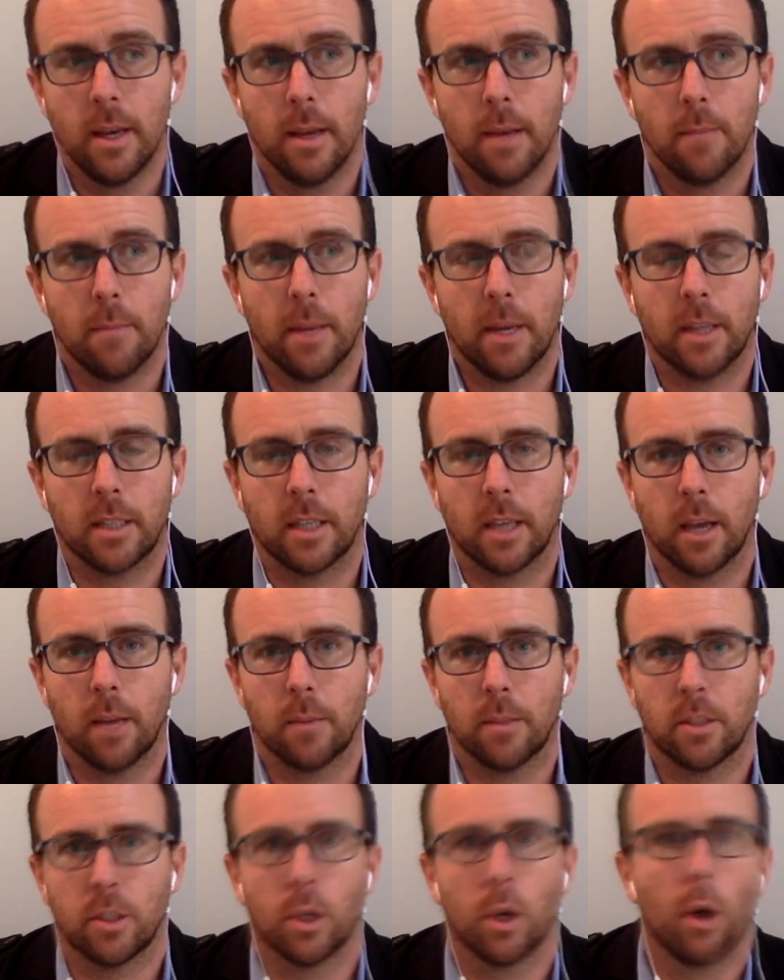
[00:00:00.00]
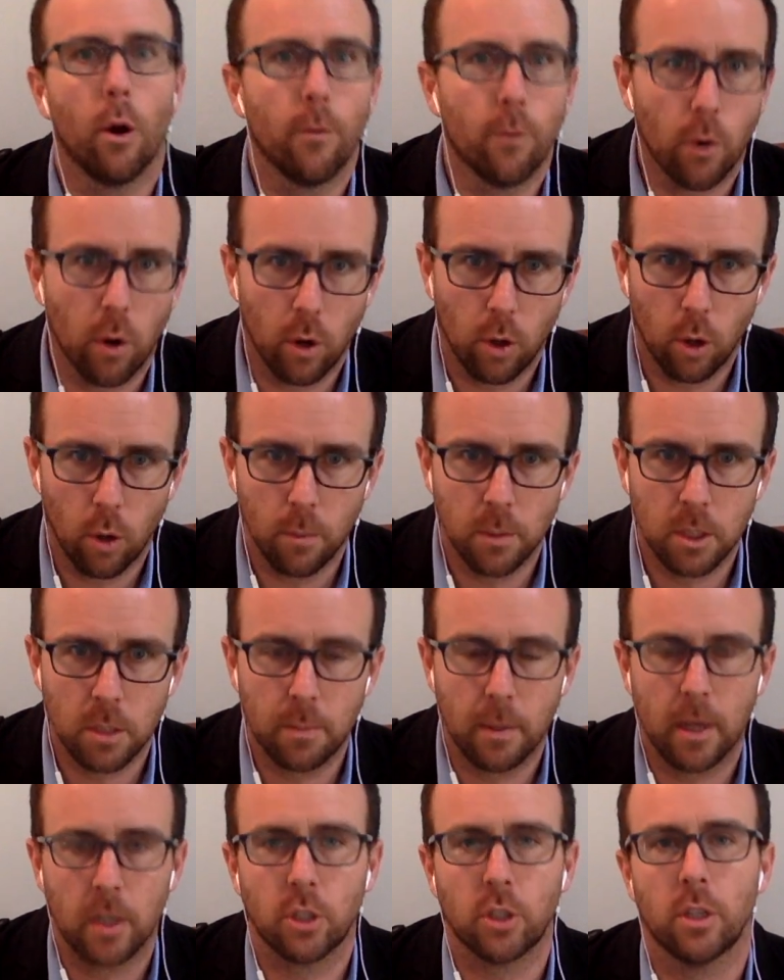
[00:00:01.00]
many times it's an overall home
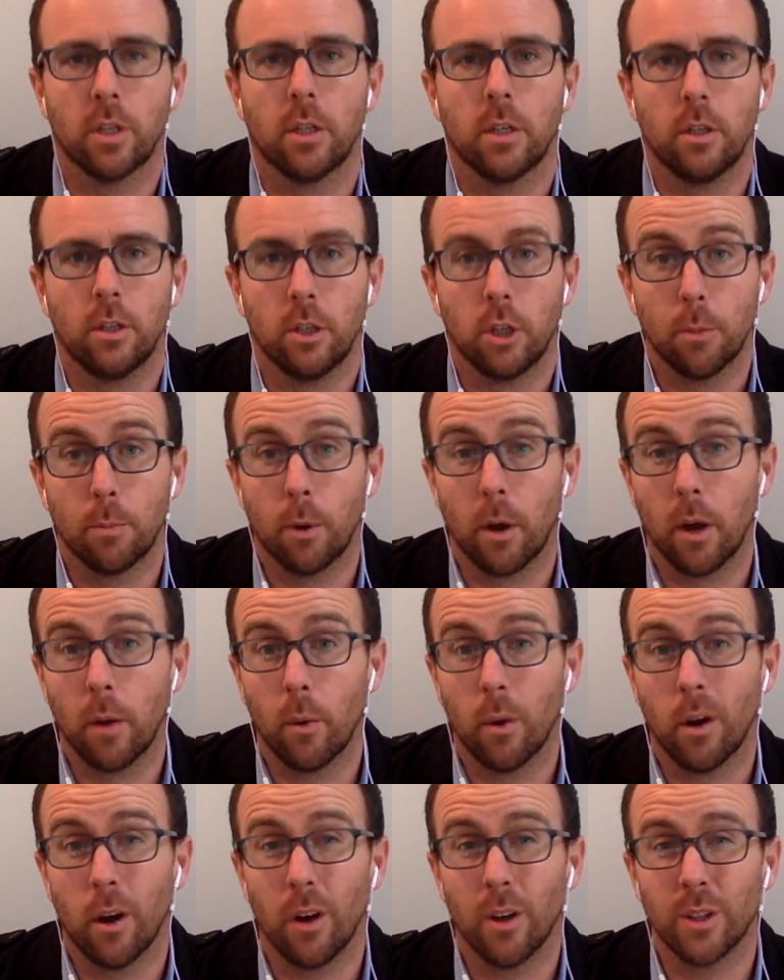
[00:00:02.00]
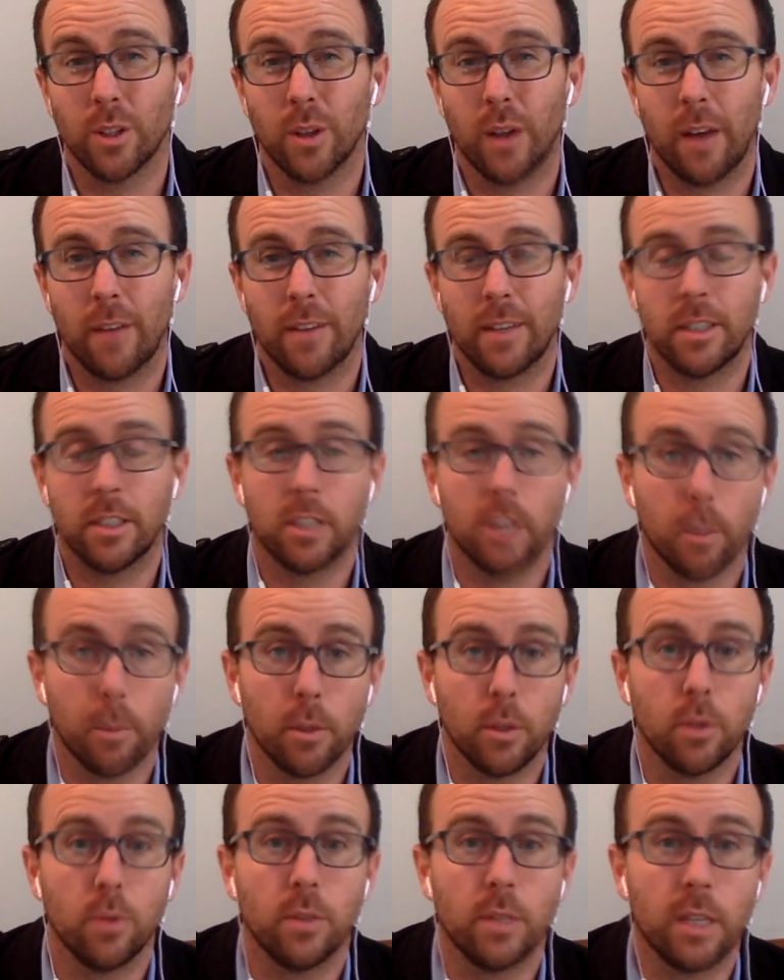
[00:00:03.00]
inspection. You probably want to also have a
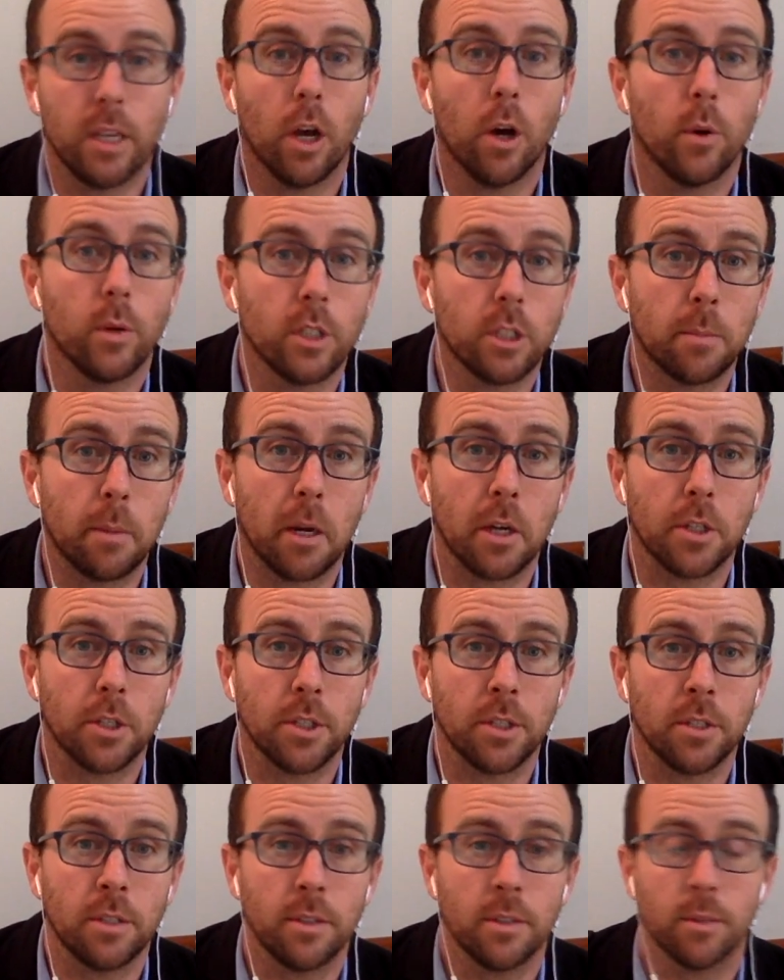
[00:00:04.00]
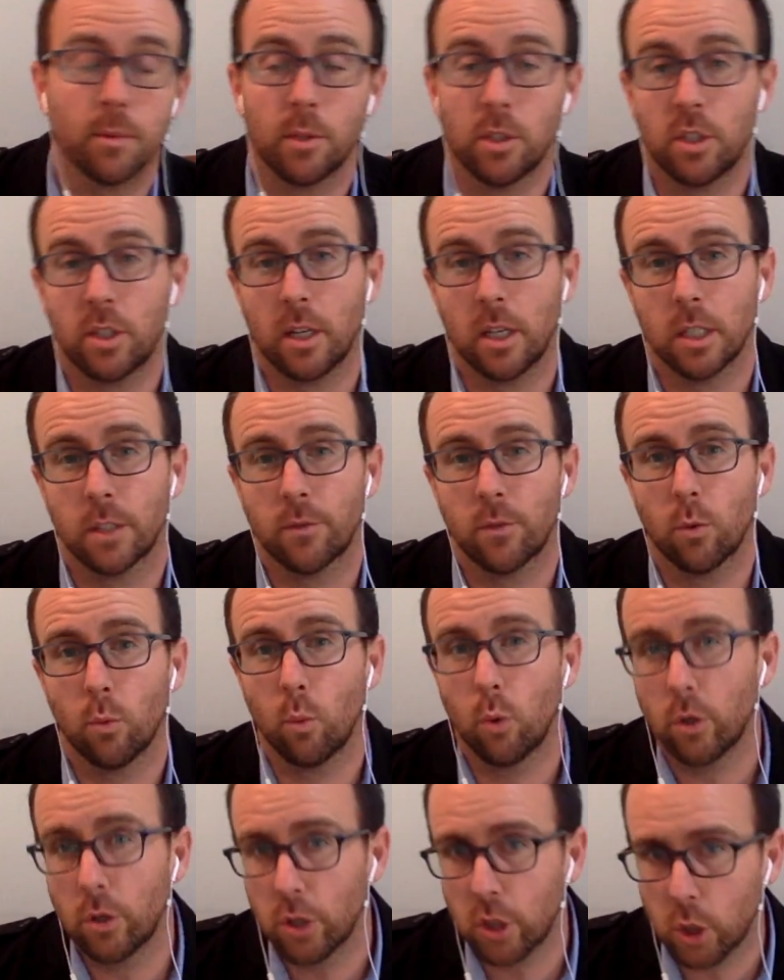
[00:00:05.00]
WDO inspection, which stands for
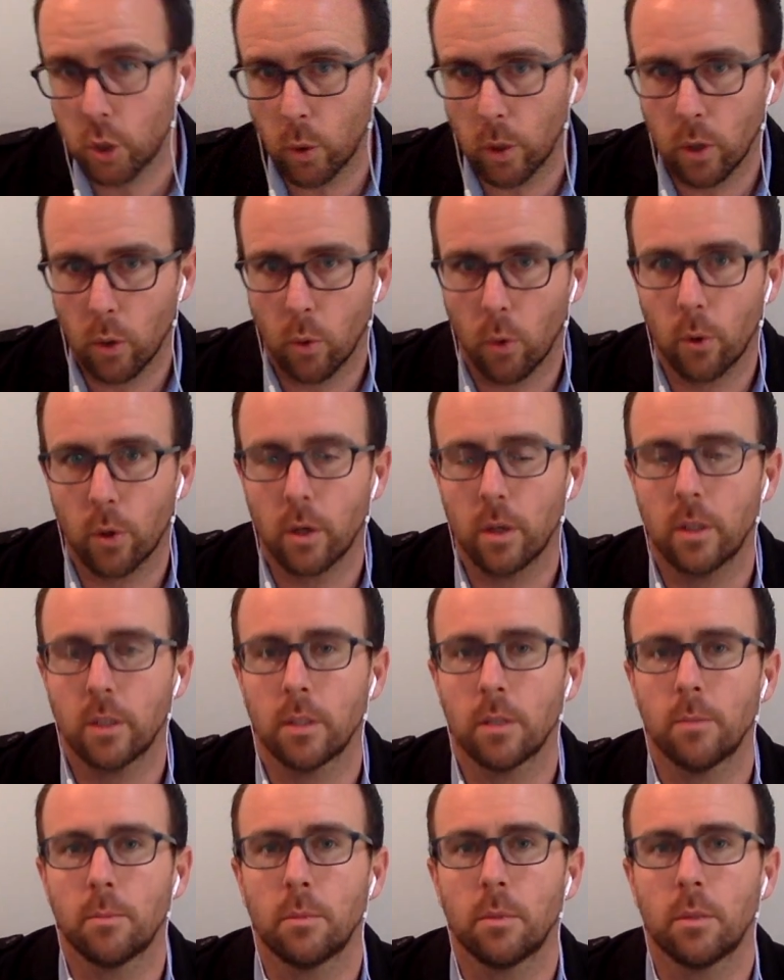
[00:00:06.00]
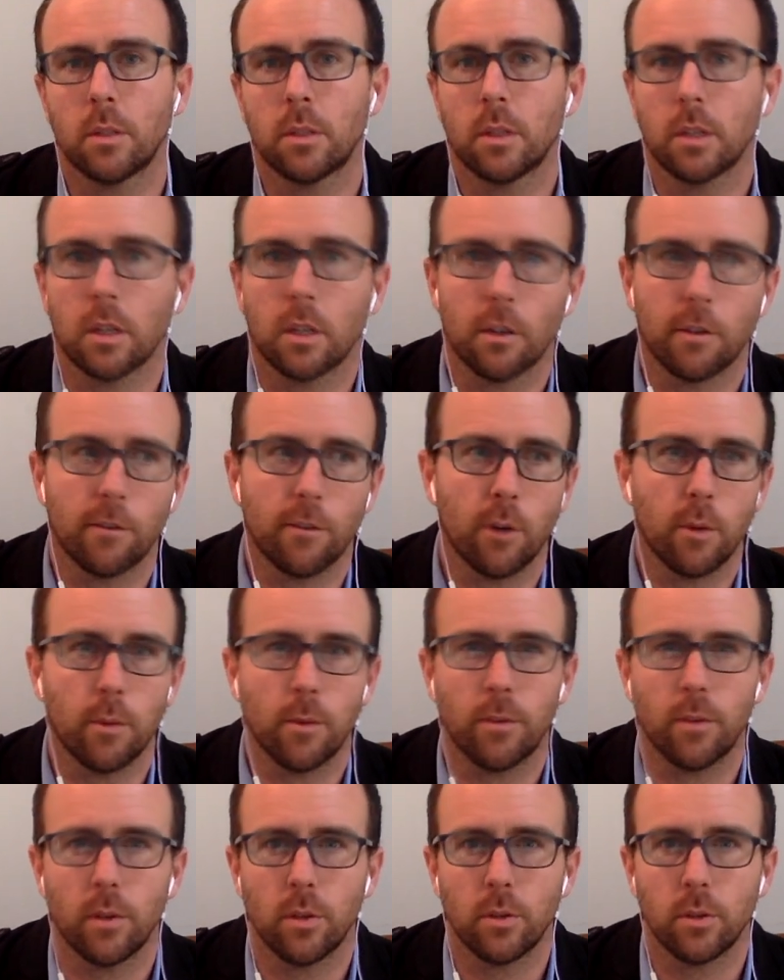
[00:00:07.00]
wood destroying organisms, to confirm
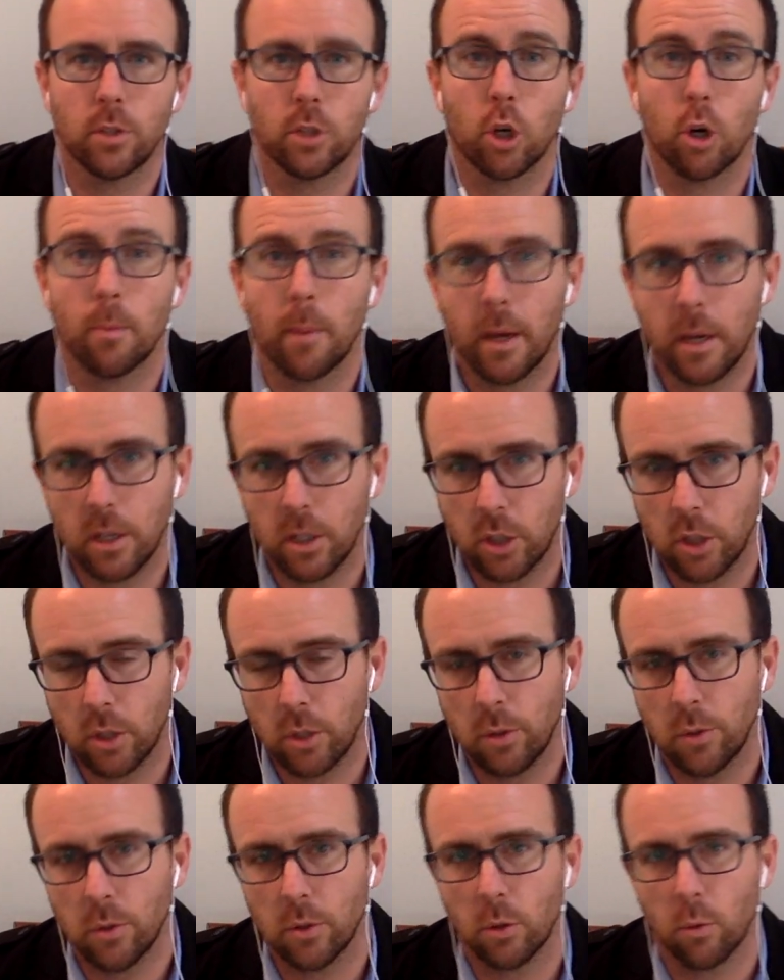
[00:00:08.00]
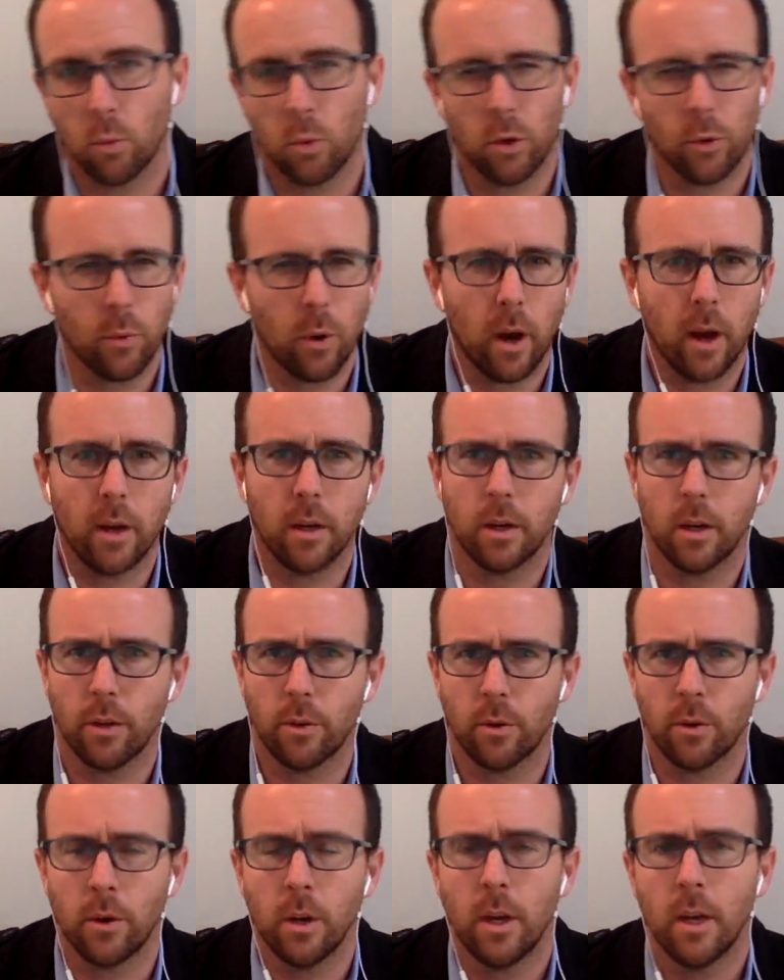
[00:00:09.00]
if there's termite issues or wood rot and
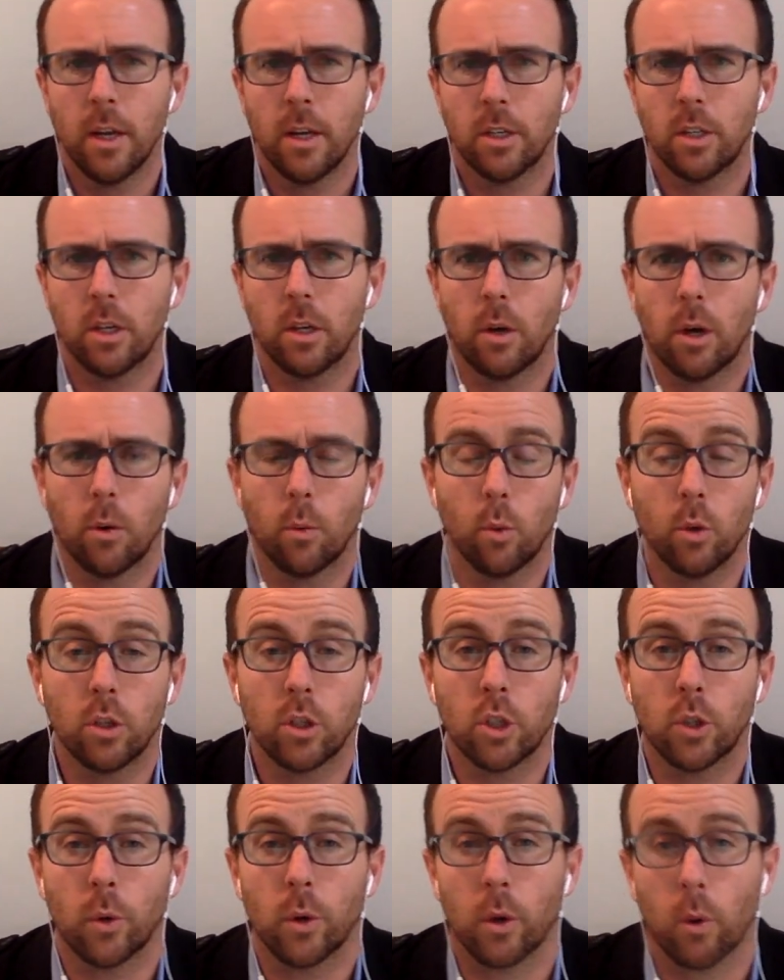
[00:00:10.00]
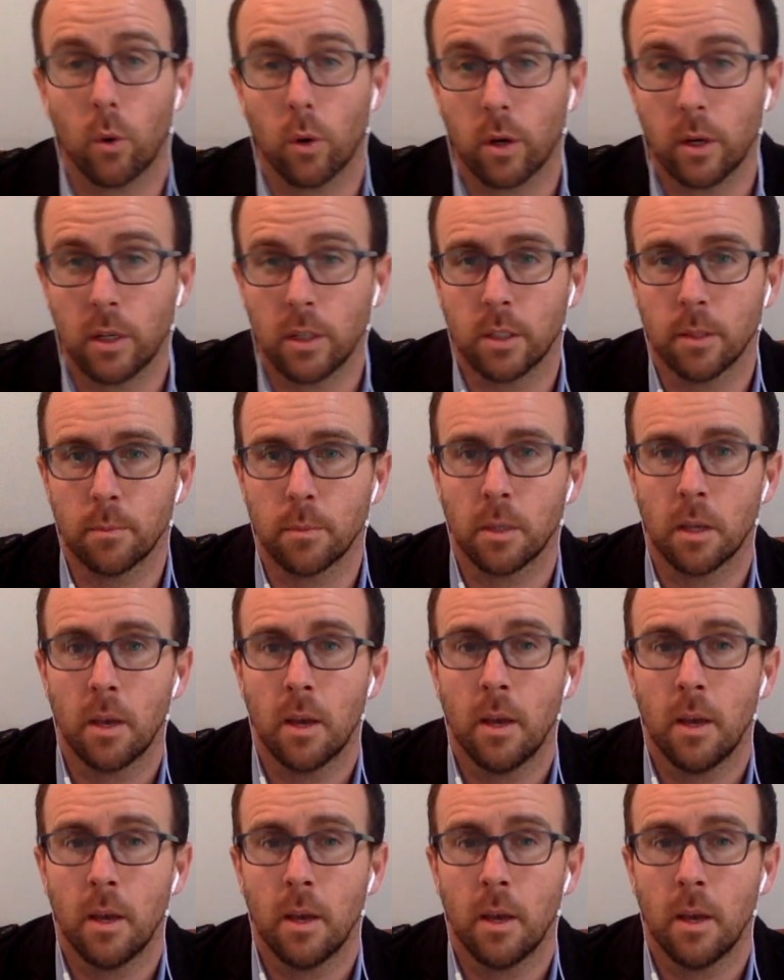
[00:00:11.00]
other wood destroying organisms.